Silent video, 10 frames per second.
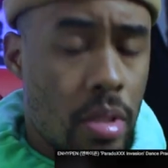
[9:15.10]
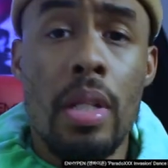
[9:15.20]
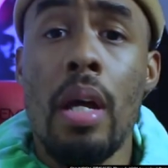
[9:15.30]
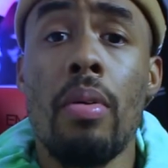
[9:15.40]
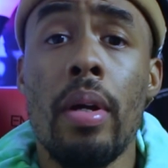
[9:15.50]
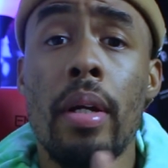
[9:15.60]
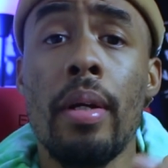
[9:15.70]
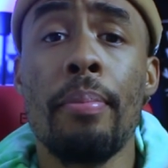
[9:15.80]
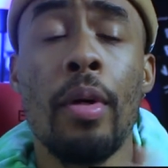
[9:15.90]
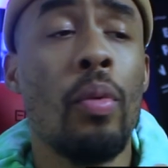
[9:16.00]
this down right
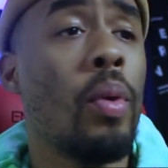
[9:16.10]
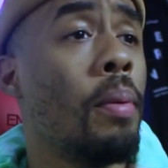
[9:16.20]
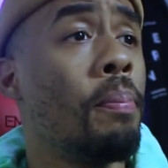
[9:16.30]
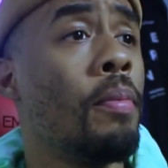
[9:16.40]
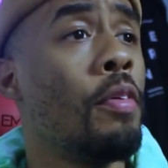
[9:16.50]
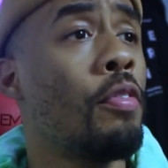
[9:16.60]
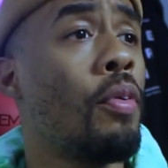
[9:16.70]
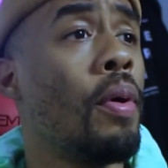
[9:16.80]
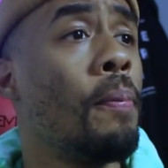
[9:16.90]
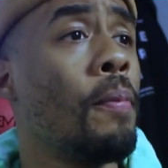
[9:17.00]
here. Good work.
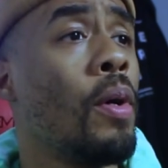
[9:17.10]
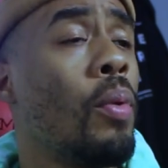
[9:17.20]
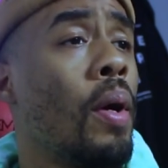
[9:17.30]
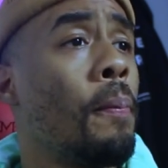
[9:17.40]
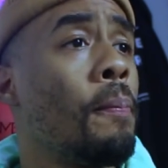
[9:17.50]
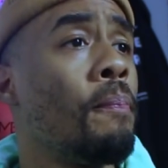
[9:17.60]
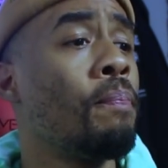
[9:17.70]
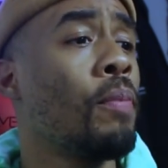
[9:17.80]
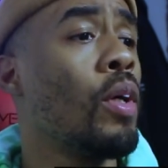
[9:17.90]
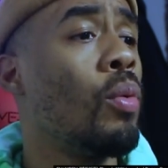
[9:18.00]
For real. Good work.
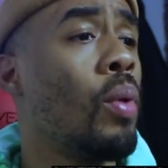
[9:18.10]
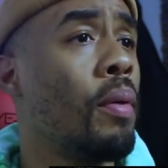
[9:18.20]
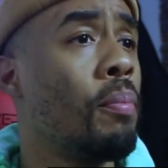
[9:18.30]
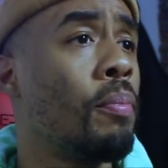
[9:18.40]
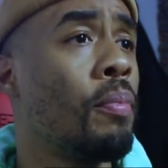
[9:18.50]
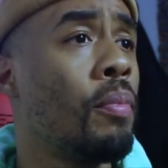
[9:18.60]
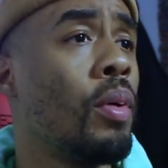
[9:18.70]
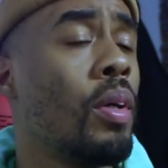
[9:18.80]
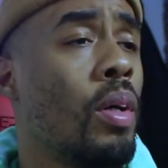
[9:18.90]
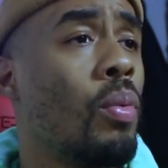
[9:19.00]
Good work.
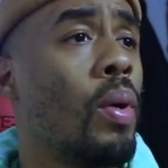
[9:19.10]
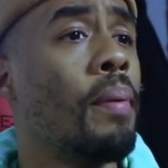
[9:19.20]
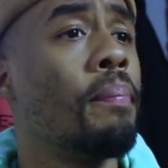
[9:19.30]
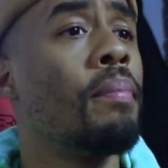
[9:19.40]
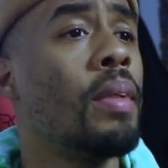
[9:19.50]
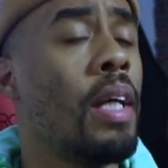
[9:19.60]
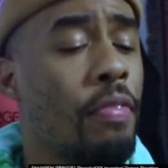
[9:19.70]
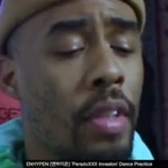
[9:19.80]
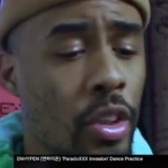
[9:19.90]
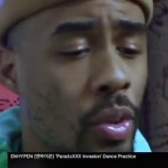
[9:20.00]
Good work.
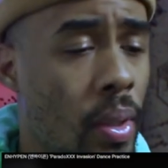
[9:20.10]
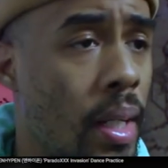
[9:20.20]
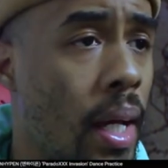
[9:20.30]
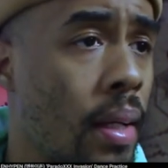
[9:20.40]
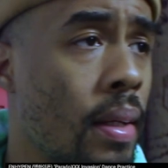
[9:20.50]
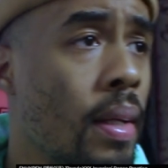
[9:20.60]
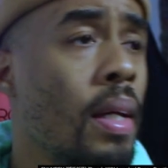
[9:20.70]
Definitely enjoy that.